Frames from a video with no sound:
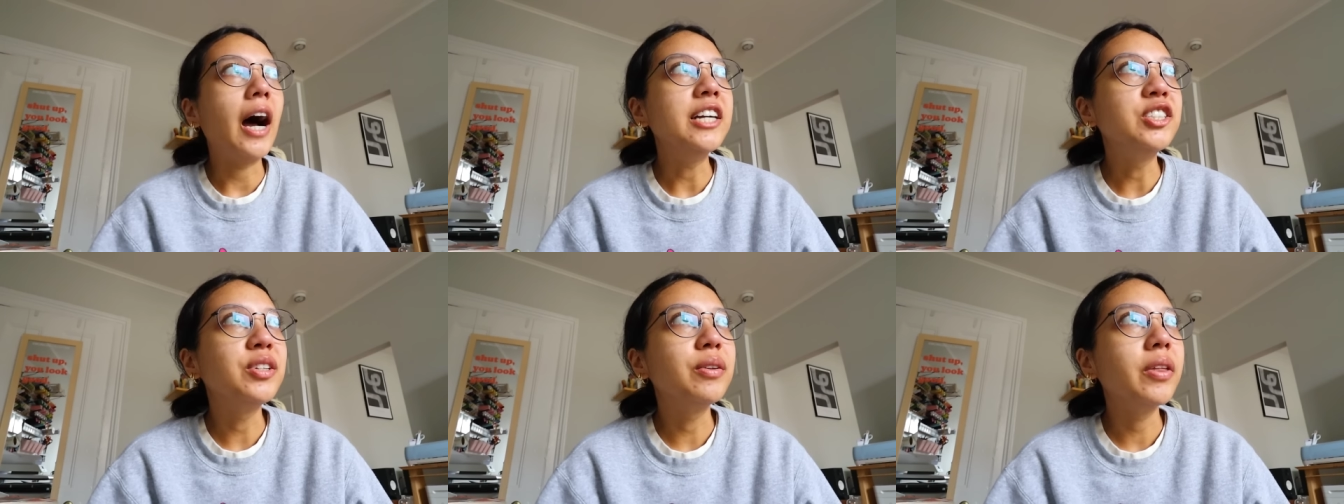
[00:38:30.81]

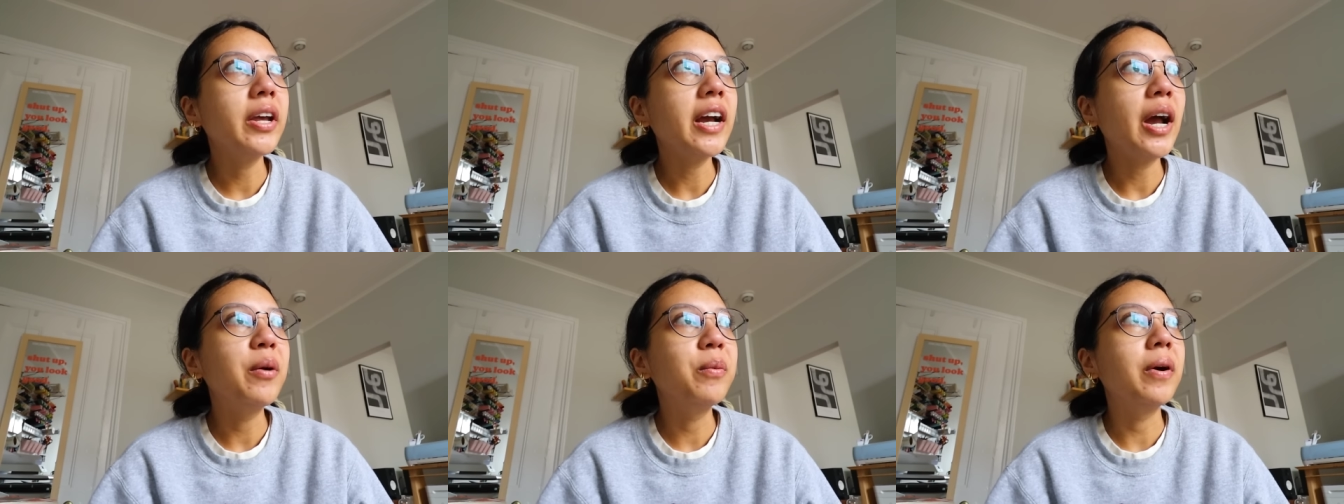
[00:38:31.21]
I do
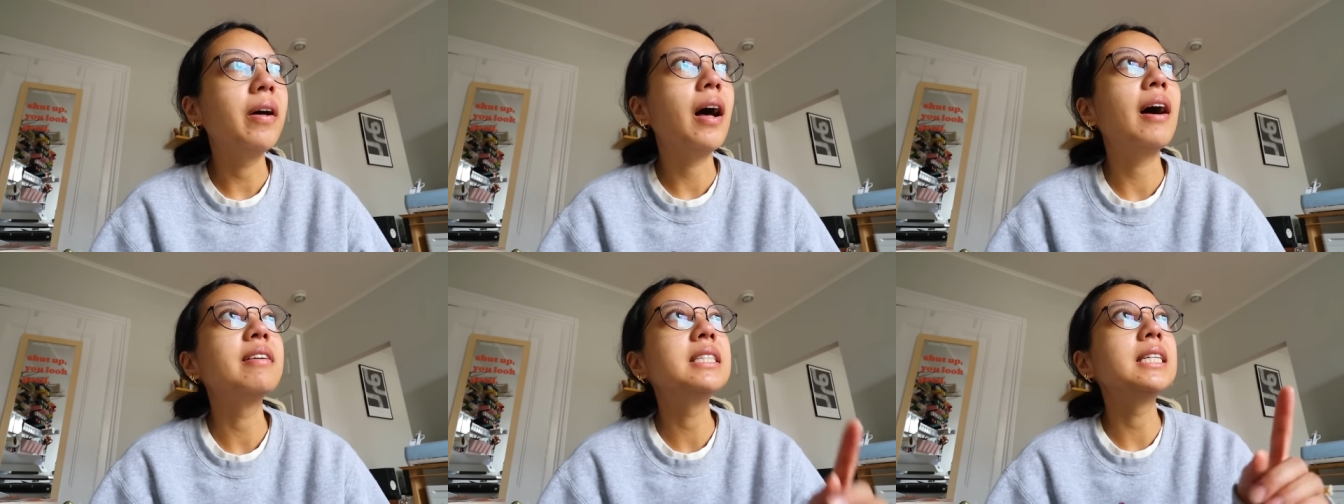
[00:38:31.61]
think I
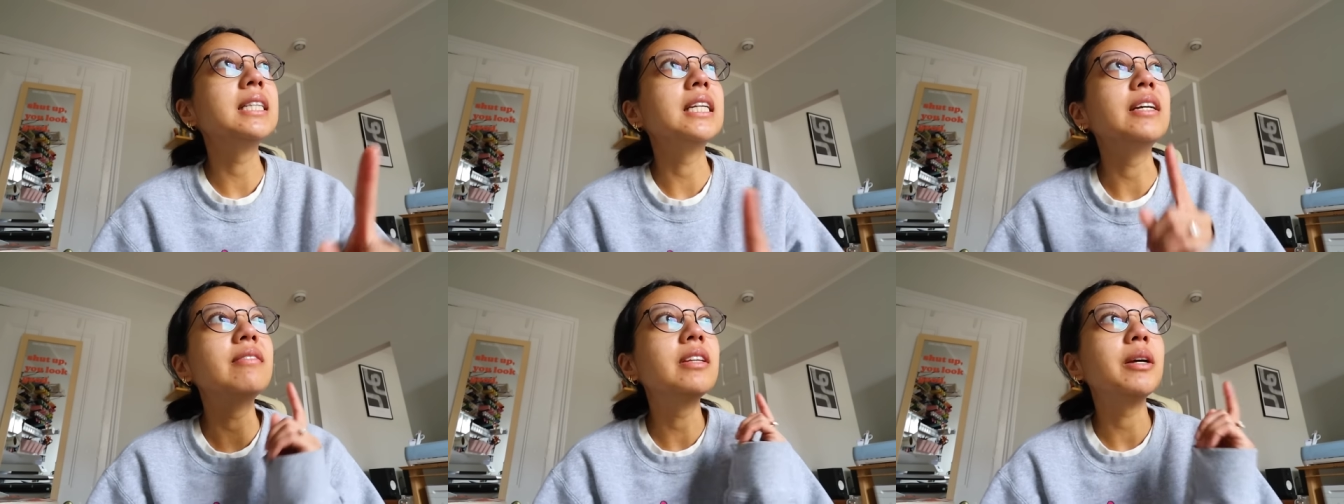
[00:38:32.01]
will have to
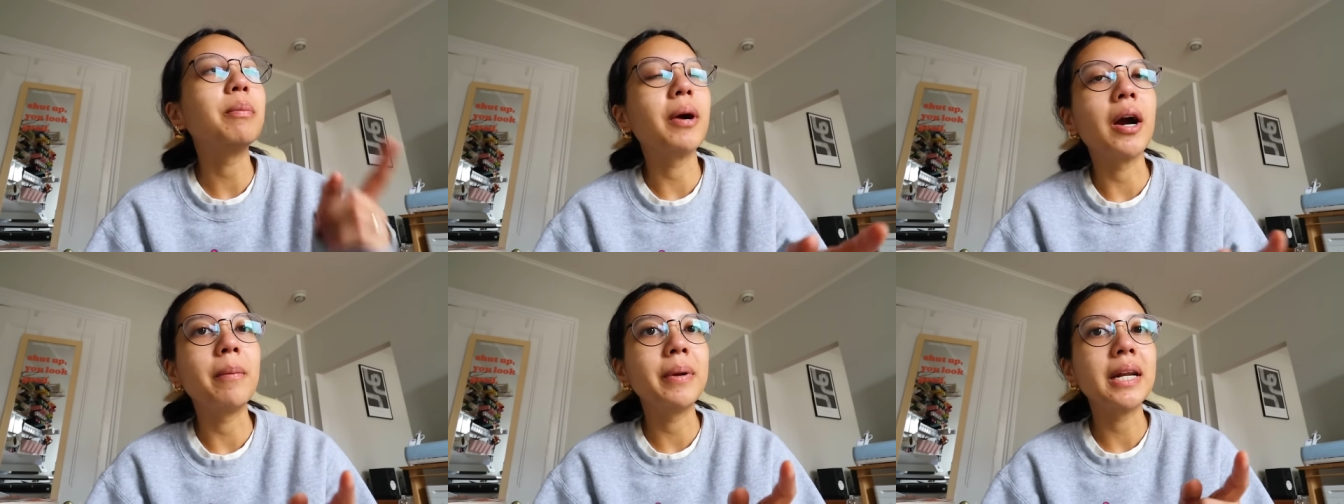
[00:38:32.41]
leave the
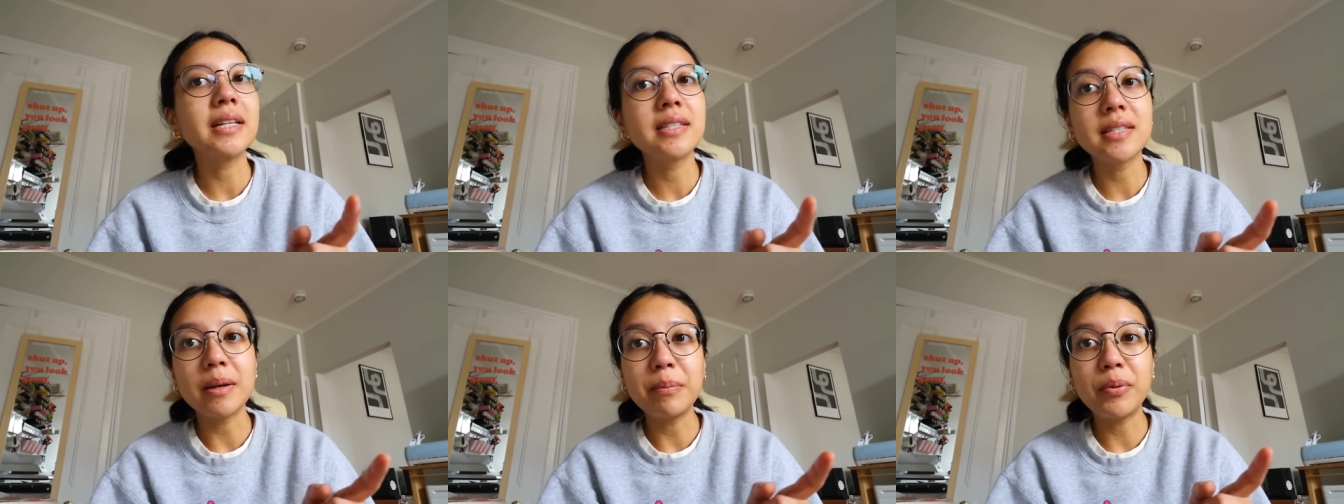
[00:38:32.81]
apartment
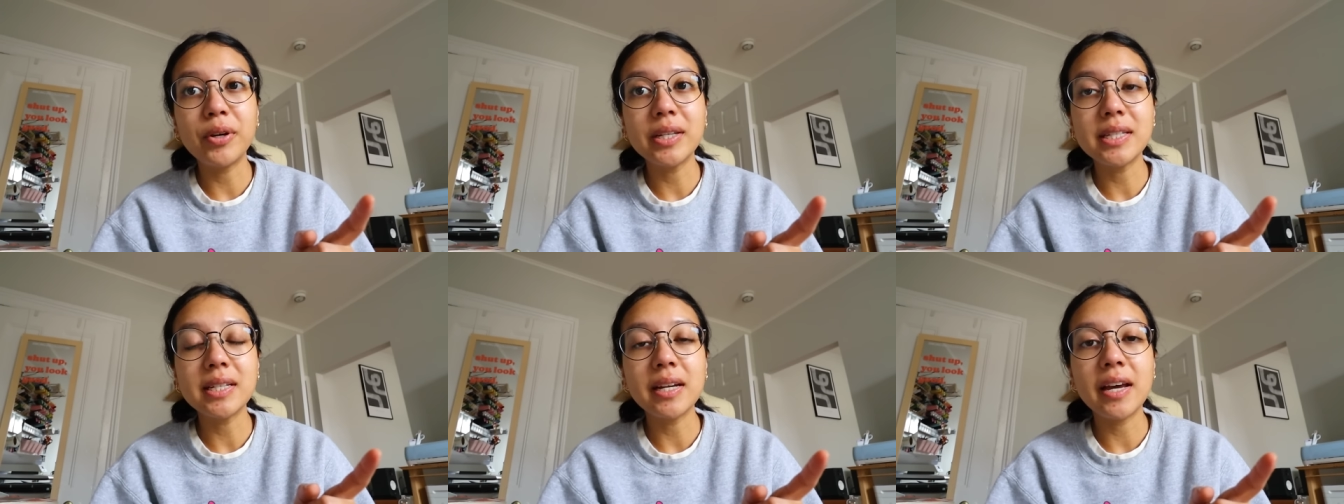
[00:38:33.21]
at some
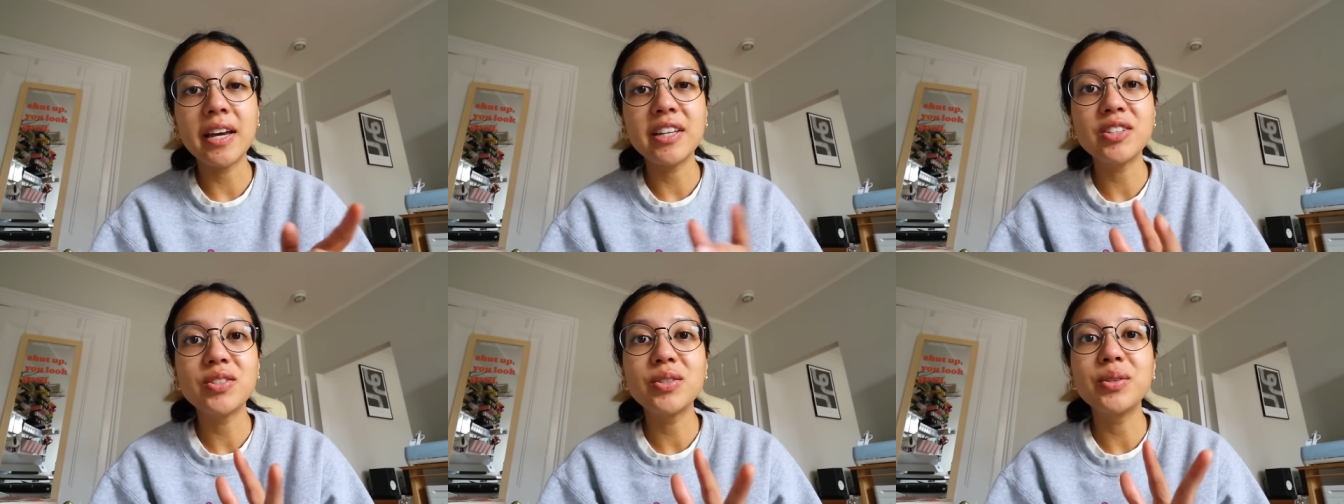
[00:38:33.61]
point
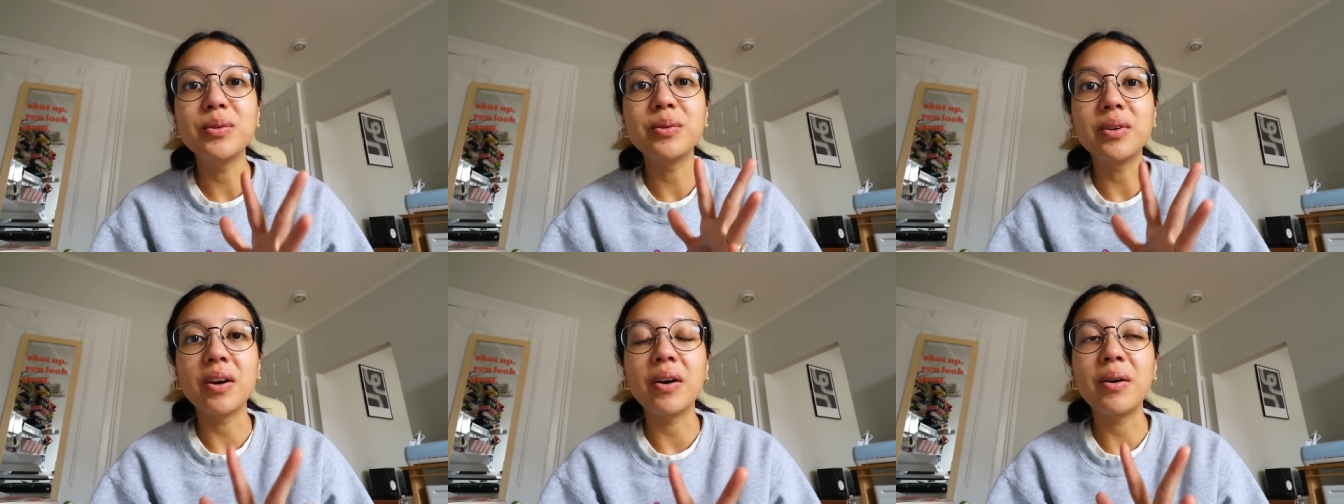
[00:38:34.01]
today
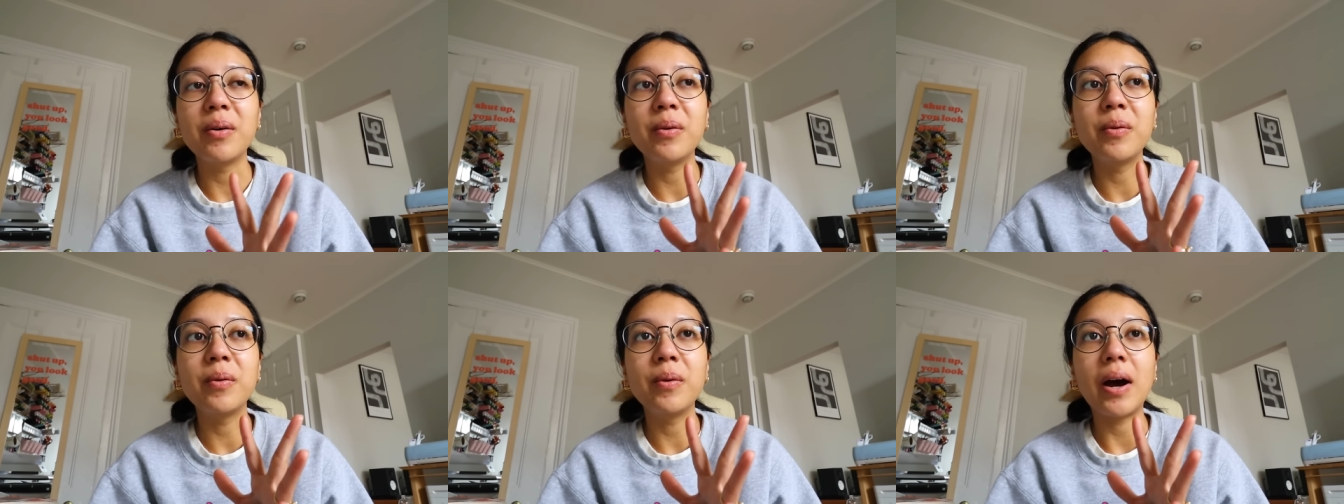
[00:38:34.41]
to
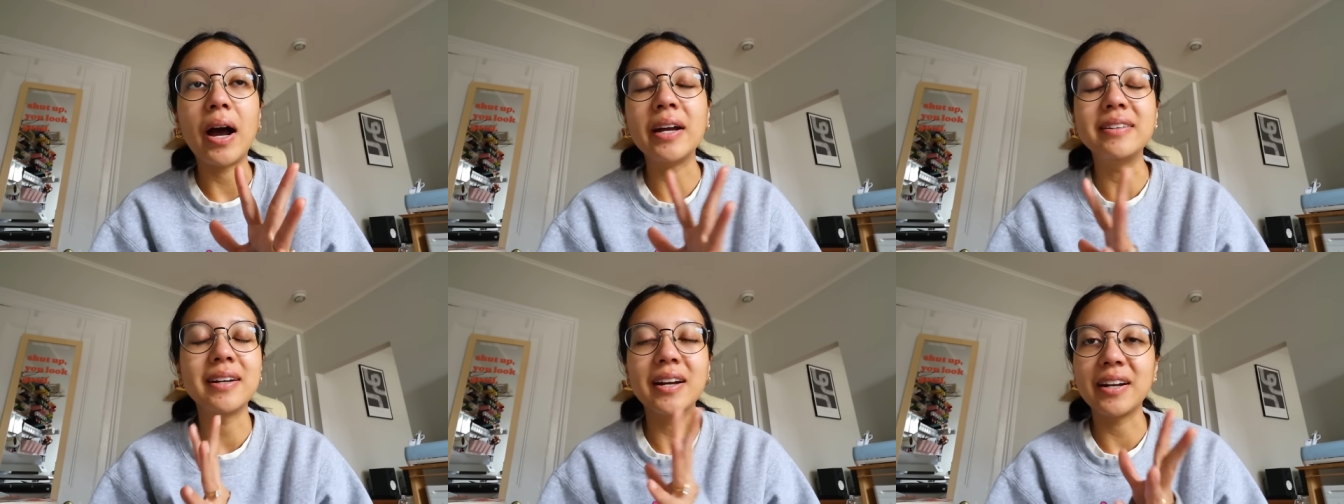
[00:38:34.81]
go,
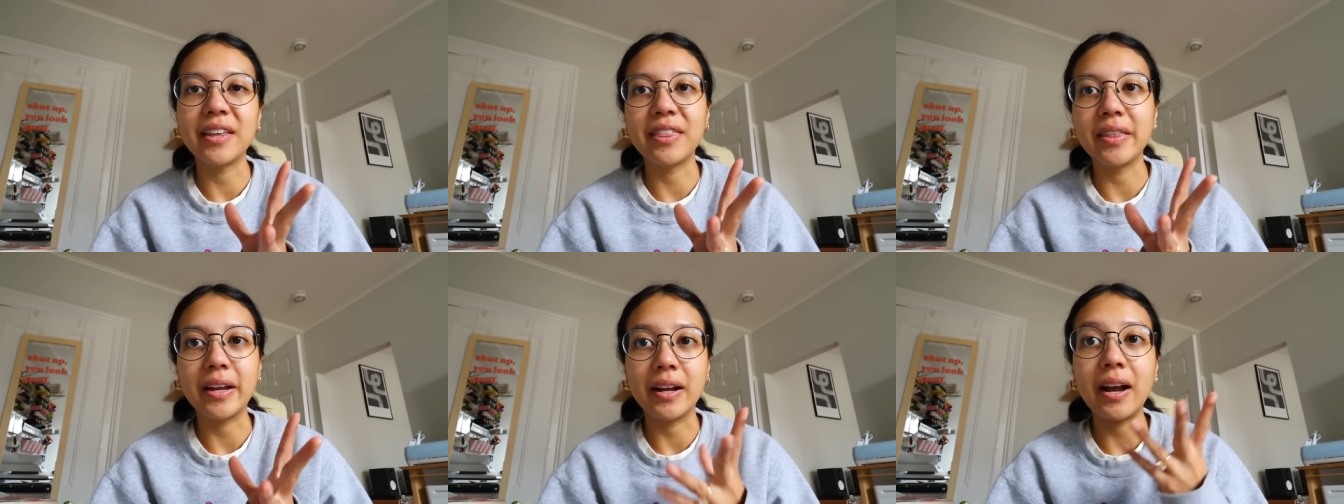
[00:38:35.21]
I, not
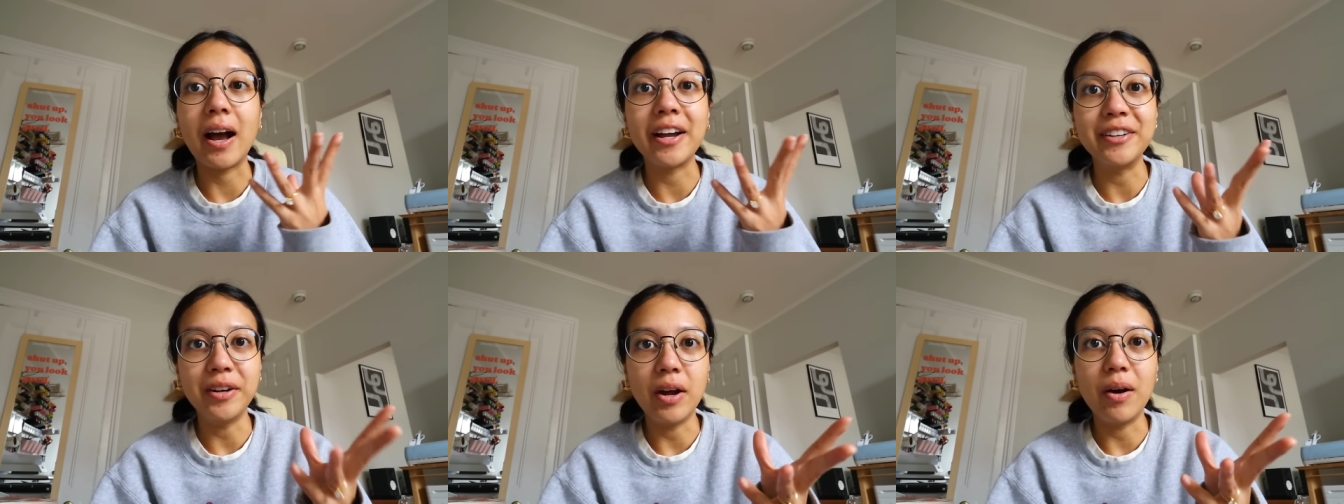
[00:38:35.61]
I think,
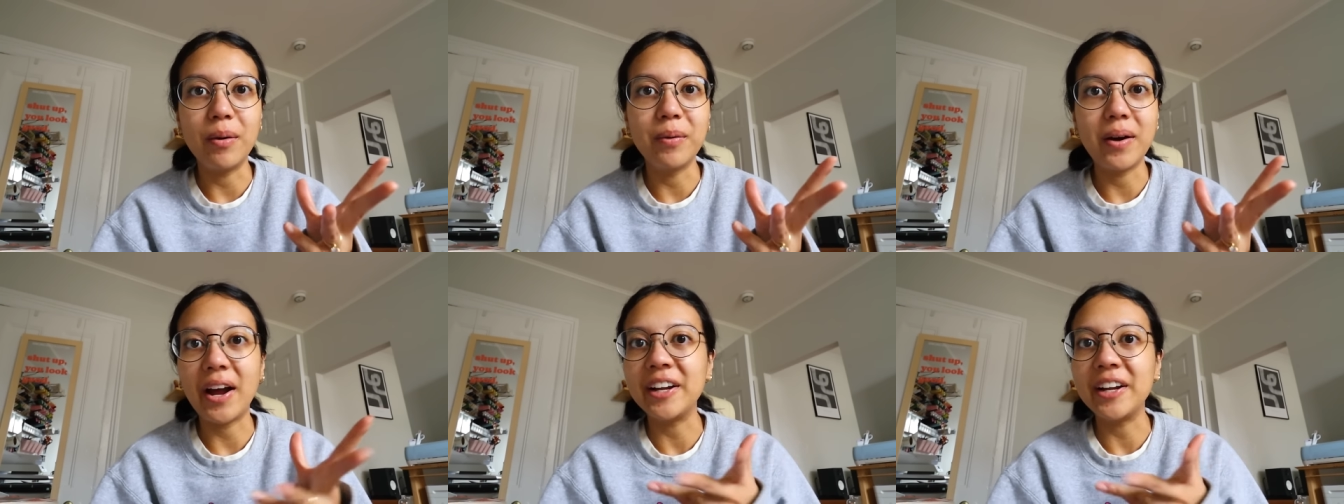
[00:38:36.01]
I know.